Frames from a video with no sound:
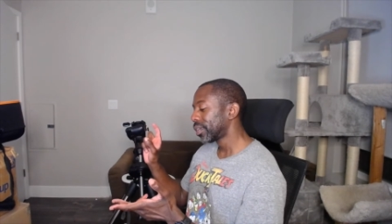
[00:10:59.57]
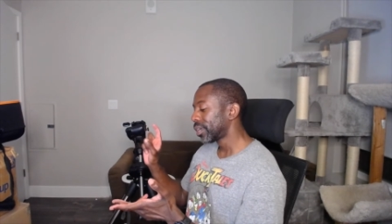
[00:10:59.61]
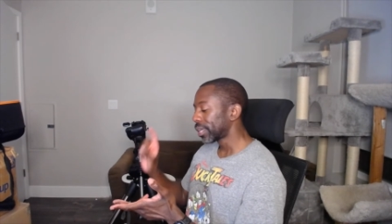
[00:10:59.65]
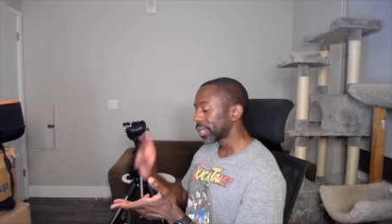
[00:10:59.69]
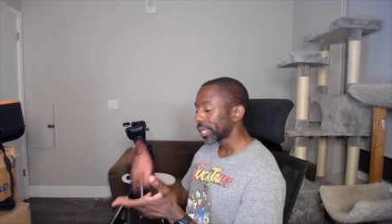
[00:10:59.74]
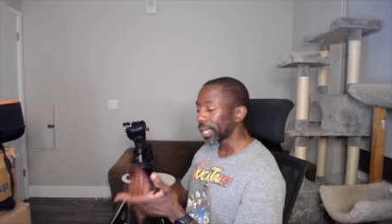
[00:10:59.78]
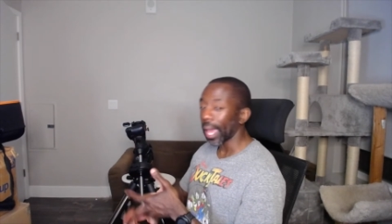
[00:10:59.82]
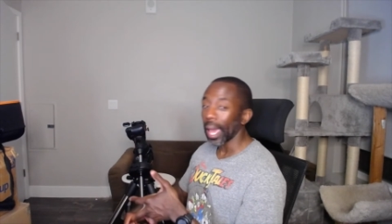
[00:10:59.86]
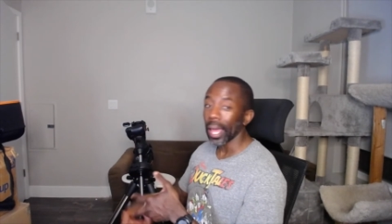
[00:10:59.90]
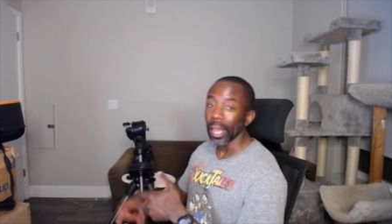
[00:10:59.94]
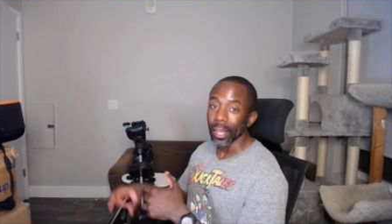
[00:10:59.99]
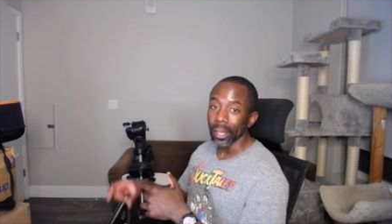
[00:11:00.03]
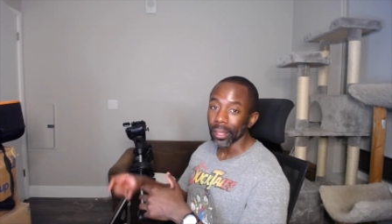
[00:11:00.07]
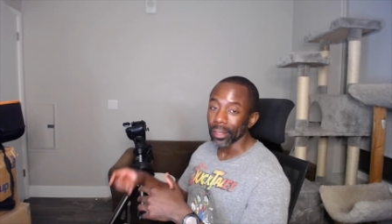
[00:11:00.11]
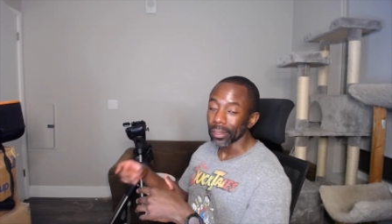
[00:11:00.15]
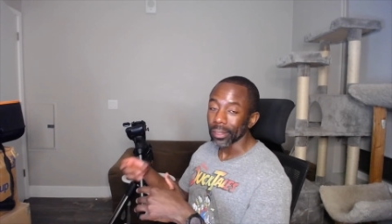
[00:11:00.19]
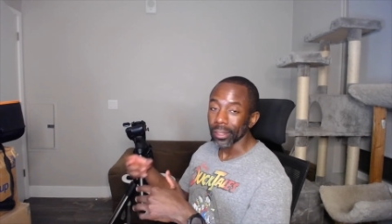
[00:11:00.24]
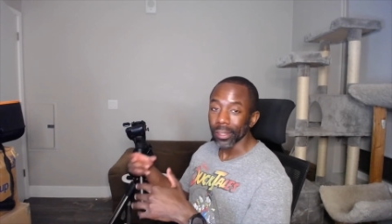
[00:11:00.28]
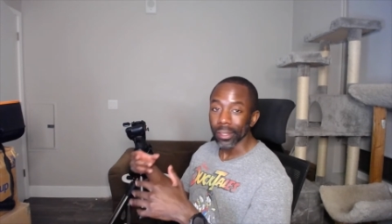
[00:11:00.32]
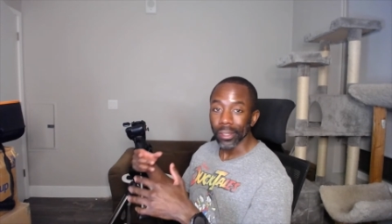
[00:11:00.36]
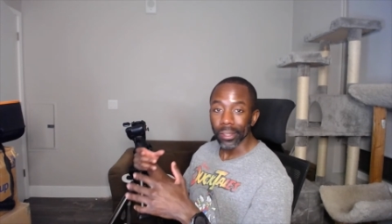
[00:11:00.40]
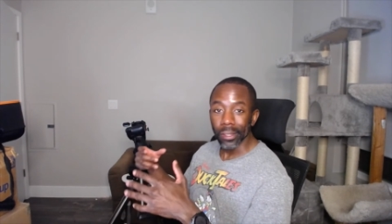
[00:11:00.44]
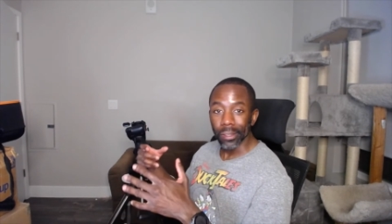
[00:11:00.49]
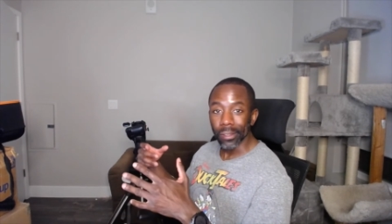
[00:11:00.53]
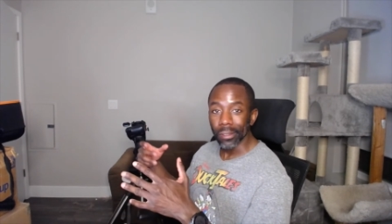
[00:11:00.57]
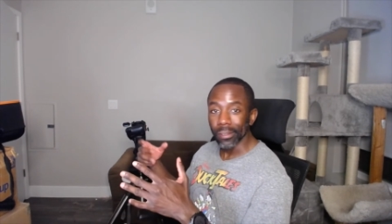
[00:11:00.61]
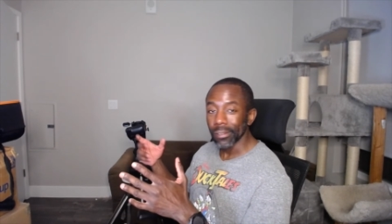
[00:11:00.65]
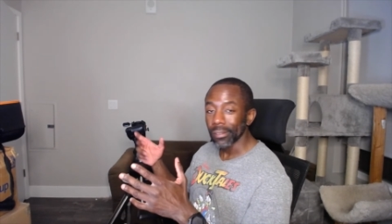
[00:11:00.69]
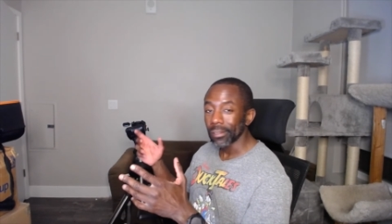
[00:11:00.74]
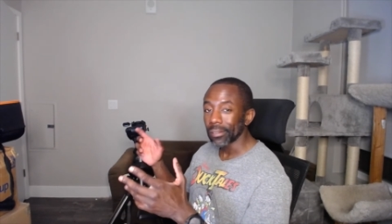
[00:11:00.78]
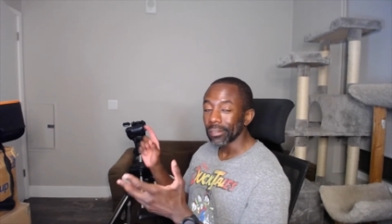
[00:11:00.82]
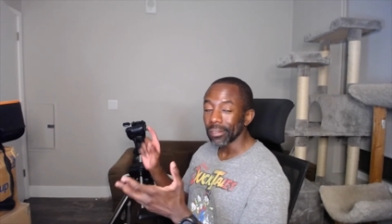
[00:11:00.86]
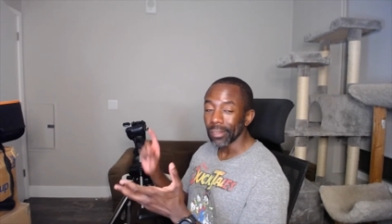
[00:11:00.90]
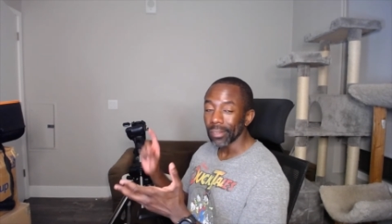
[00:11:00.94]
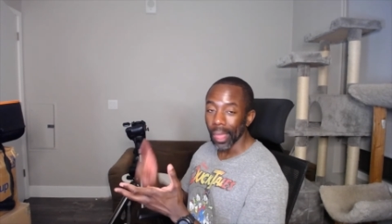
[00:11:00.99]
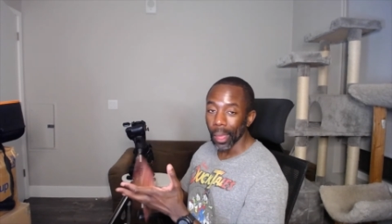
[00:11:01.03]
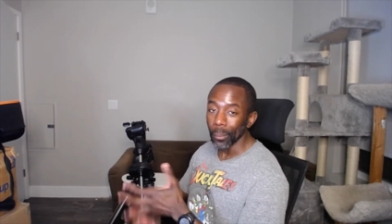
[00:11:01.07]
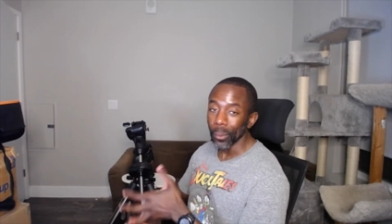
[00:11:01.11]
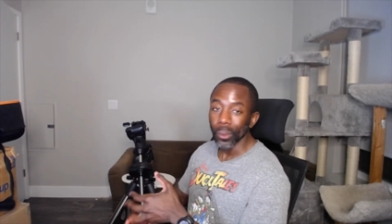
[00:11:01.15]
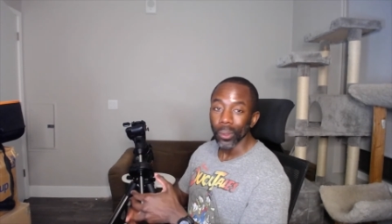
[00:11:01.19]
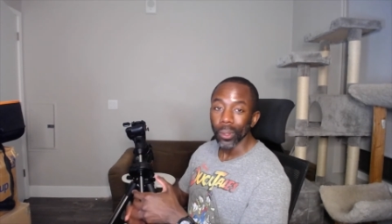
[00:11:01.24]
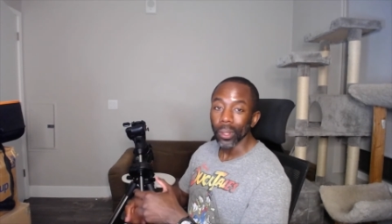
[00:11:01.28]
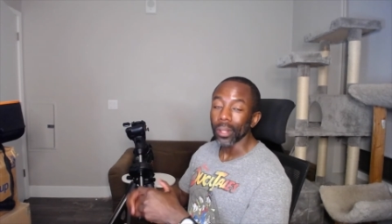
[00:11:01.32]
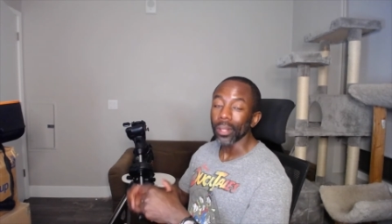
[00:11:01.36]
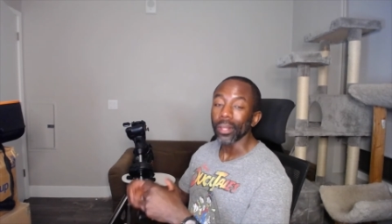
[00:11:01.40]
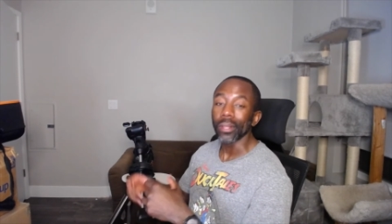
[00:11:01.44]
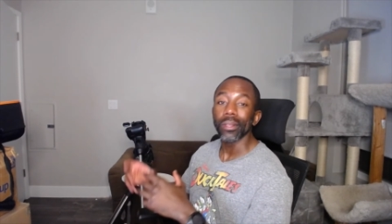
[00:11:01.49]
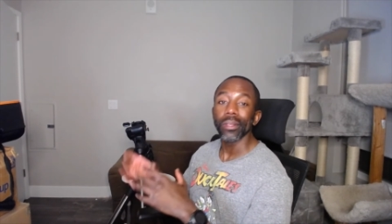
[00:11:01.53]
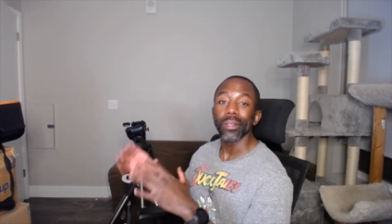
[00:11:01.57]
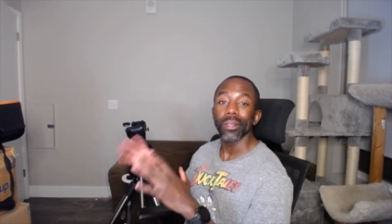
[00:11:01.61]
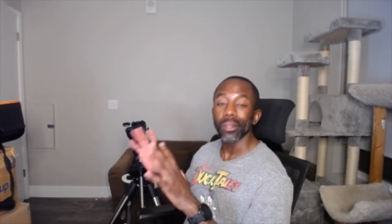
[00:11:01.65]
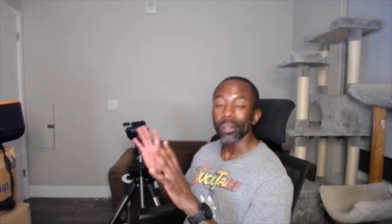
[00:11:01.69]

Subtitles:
galaxies, nebulas.